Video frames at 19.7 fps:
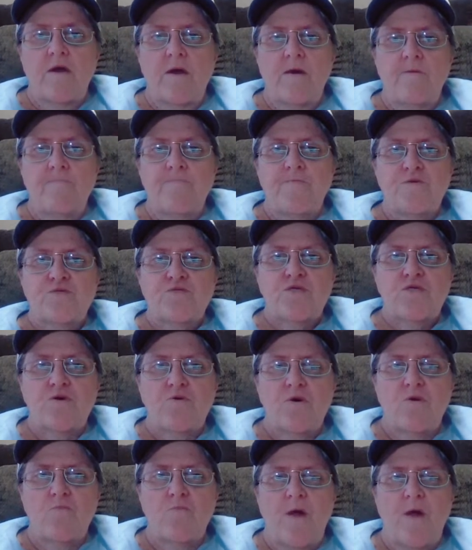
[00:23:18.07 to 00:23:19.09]
And if you're
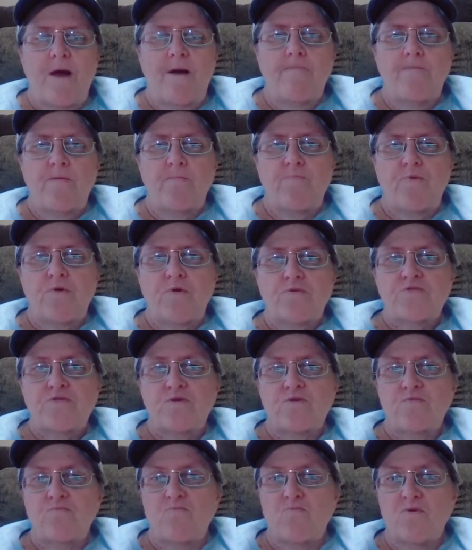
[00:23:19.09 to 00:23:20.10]
still around the
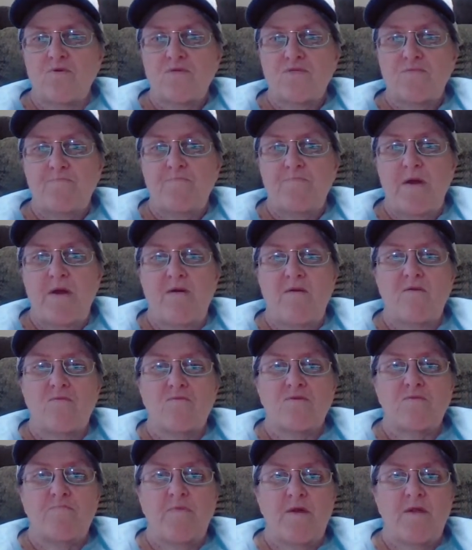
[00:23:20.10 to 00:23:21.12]
person, or it's a parent,
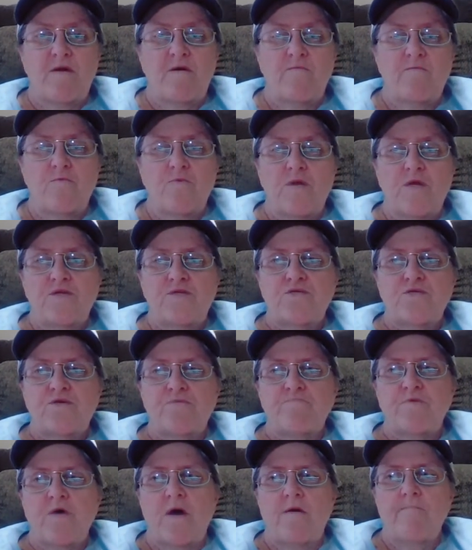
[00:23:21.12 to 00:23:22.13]
or depending on the
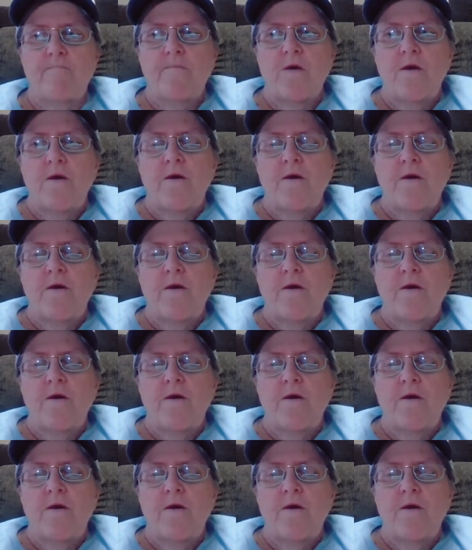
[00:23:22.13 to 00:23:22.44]
relationship type,